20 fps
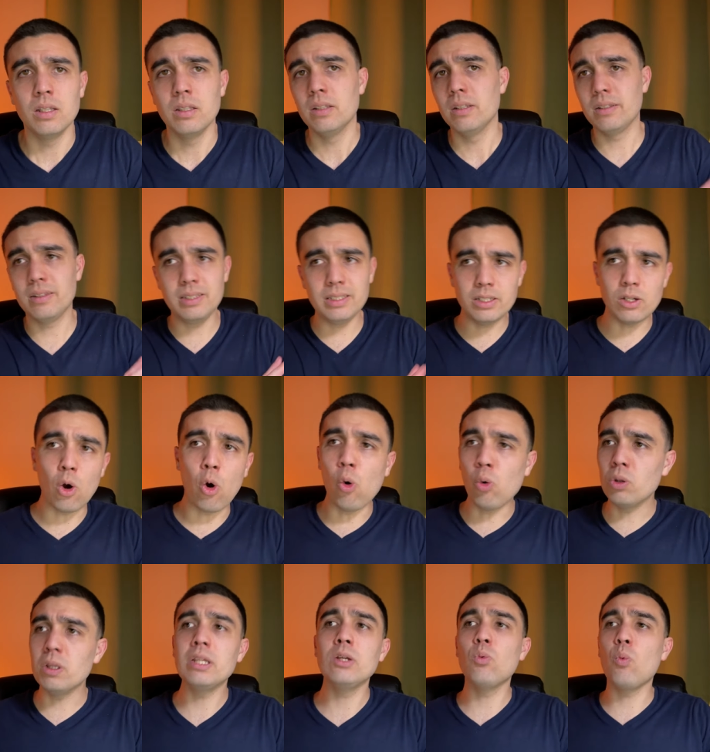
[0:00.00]
The
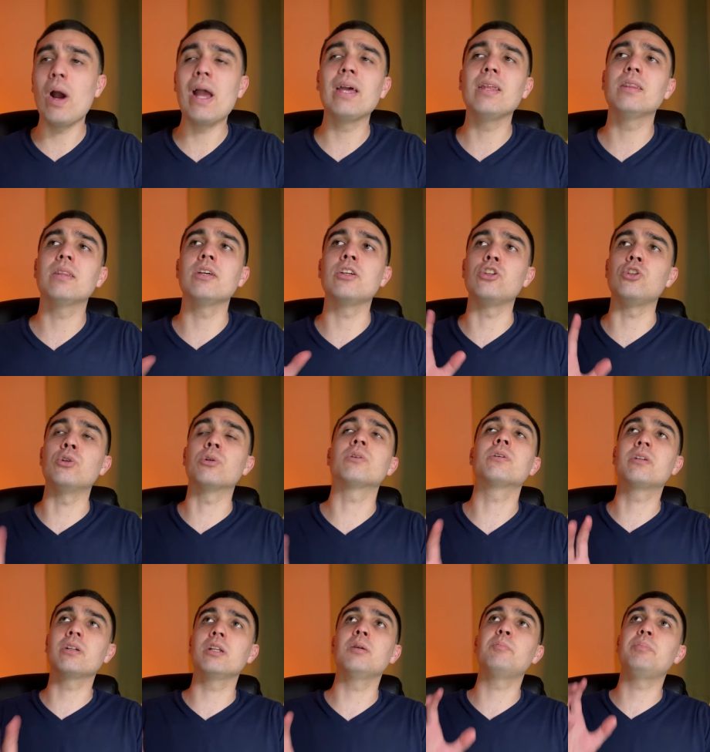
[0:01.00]
only way that you're
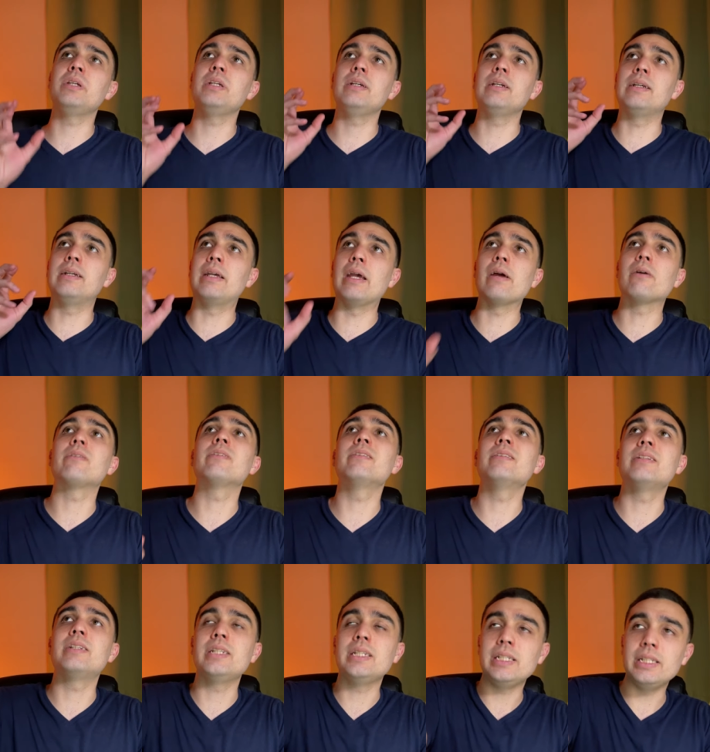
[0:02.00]
going to be
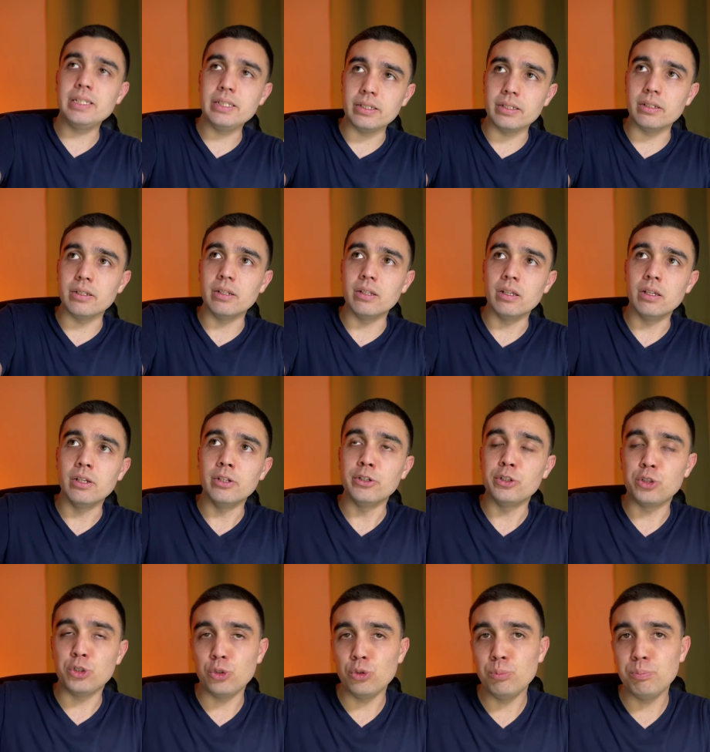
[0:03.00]
guaranteed
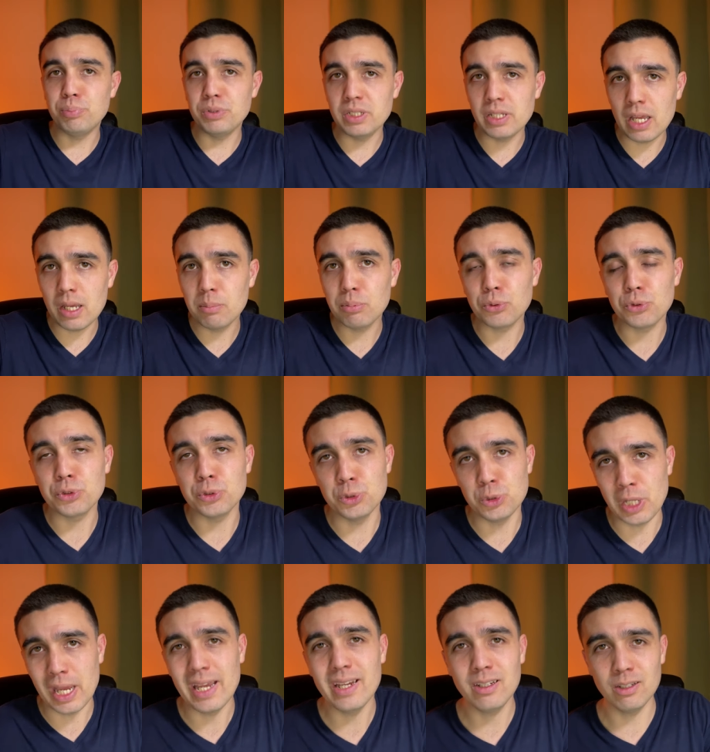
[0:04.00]
to be able to
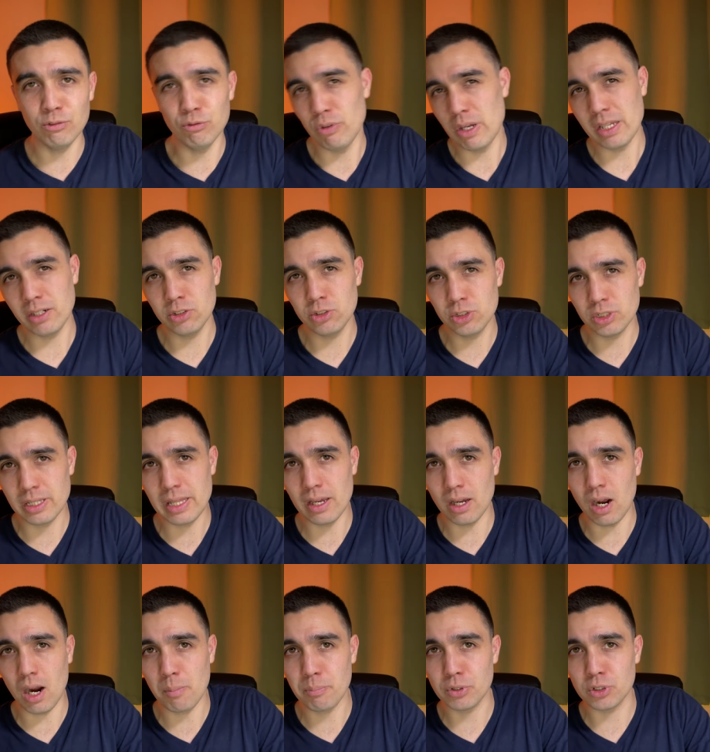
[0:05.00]
take advantage of that
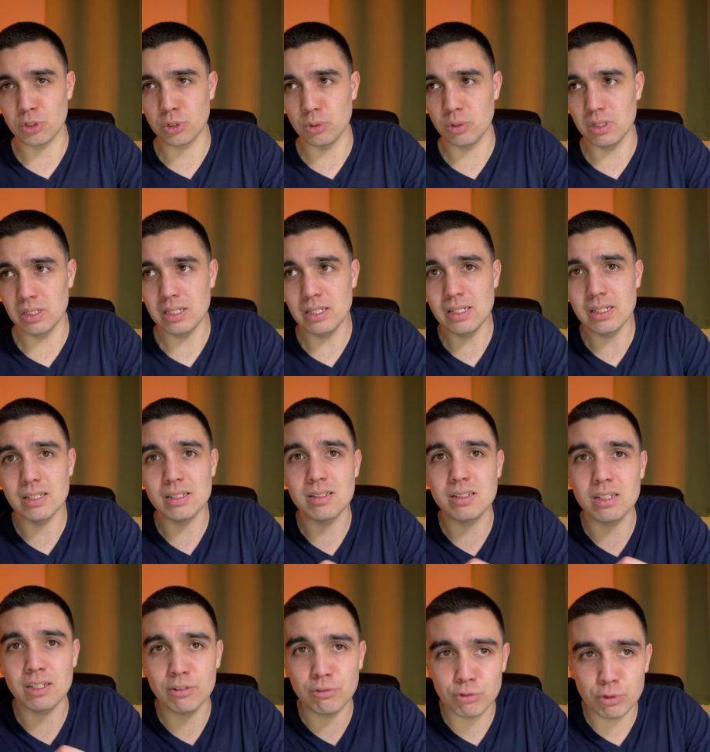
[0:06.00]
opportunity is
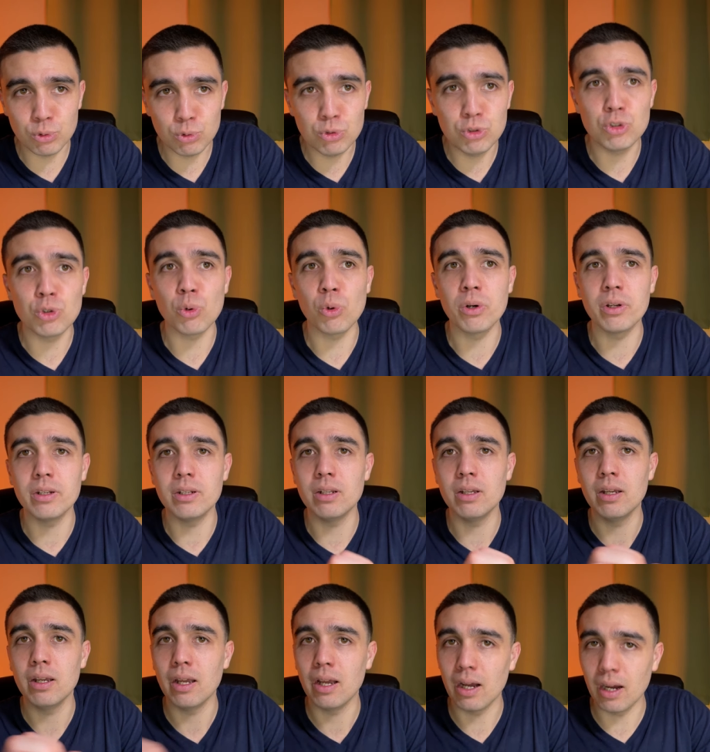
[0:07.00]
if you join
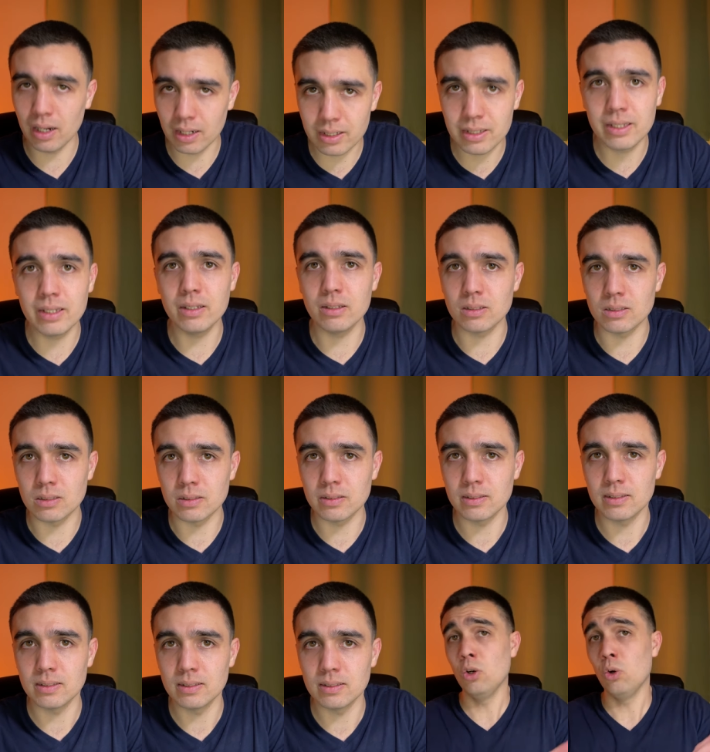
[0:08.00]
a guild.
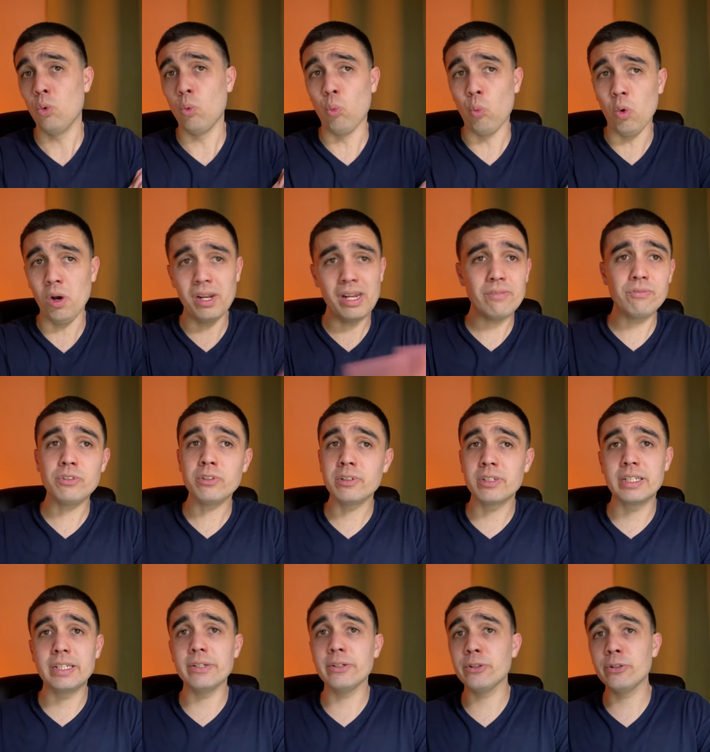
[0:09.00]
Whatever
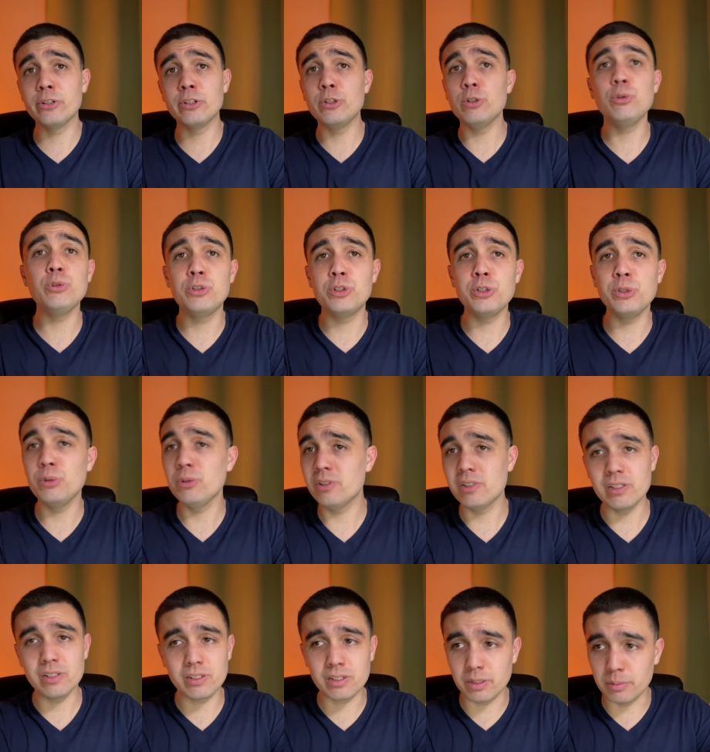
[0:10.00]
guild you choose
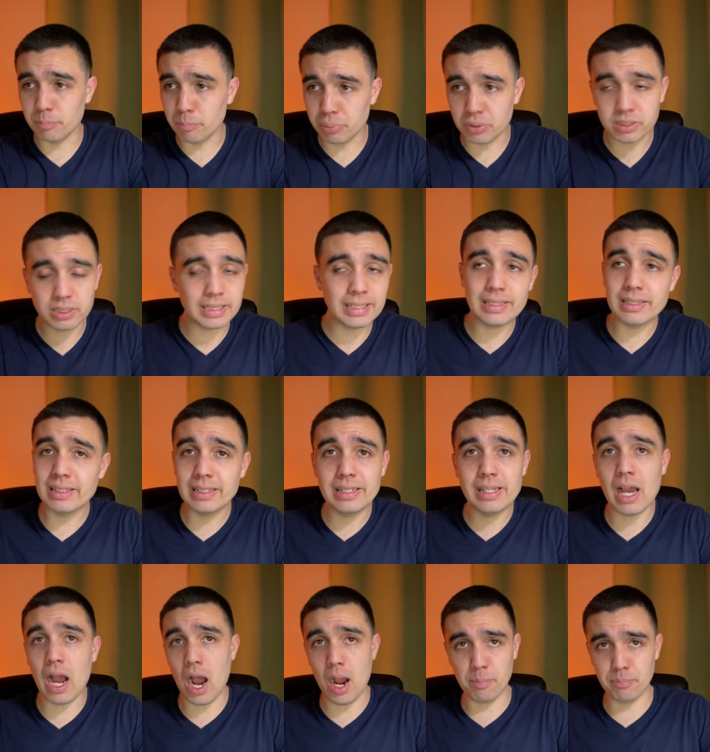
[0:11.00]
is completely
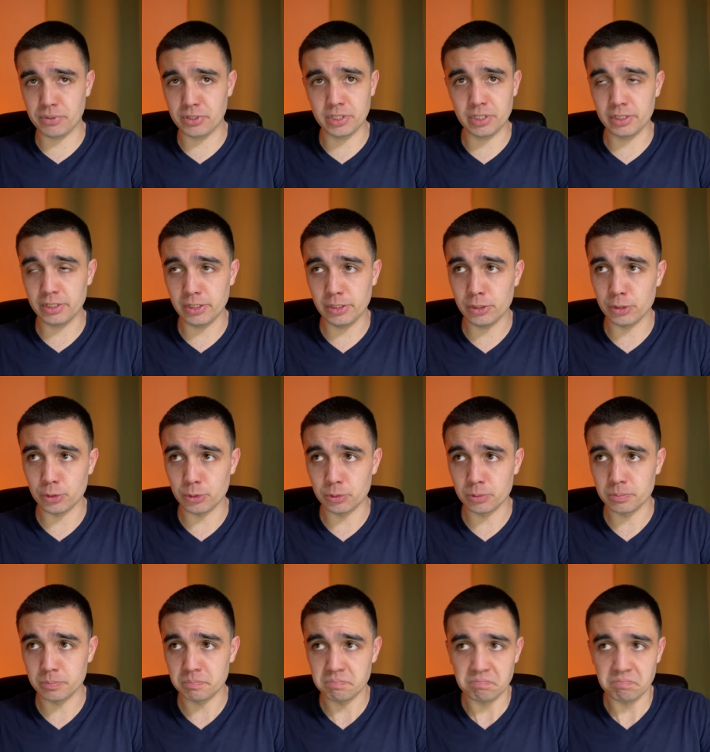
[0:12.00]
up to you.